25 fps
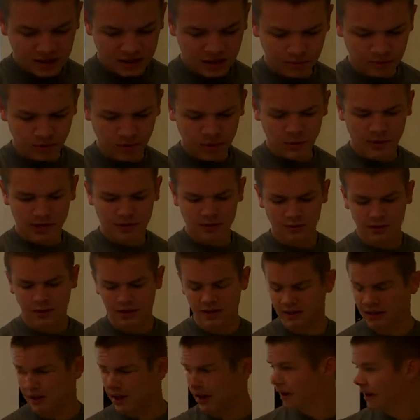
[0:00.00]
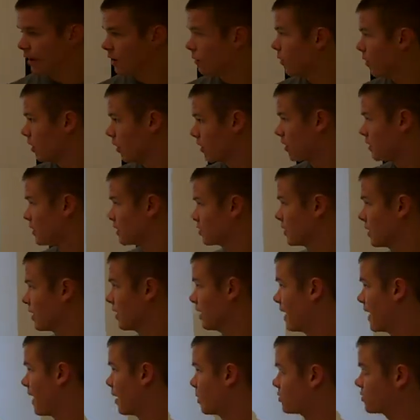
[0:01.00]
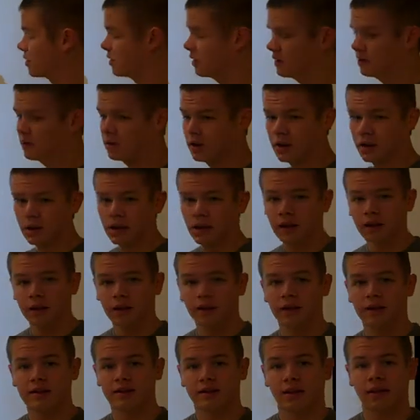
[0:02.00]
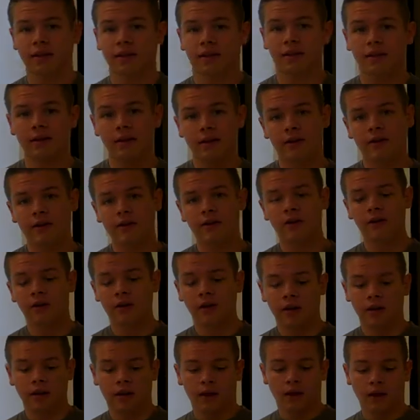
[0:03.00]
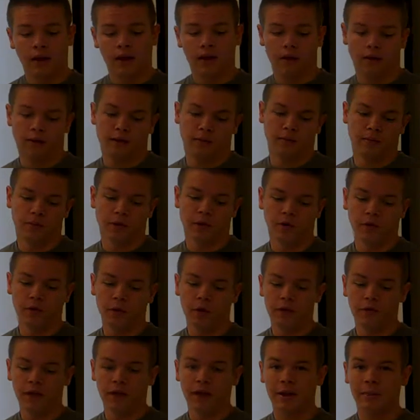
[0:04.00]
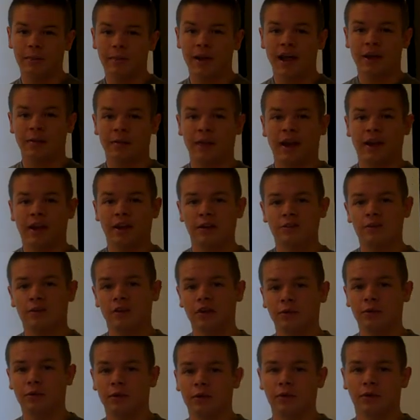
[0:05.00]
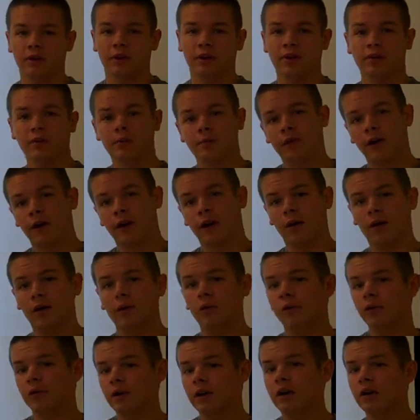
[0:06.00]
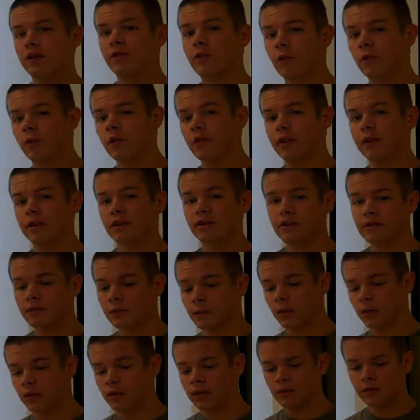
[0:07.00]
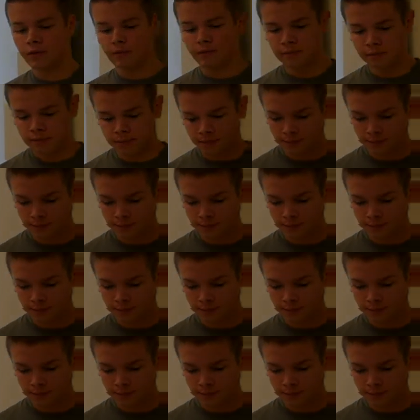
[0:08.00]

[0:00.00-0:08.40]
Some of the best ways to carry water is with an Nalgene. It is a liter. On an overnight backpacking trip, you'll need around 3 to 4 liters of water.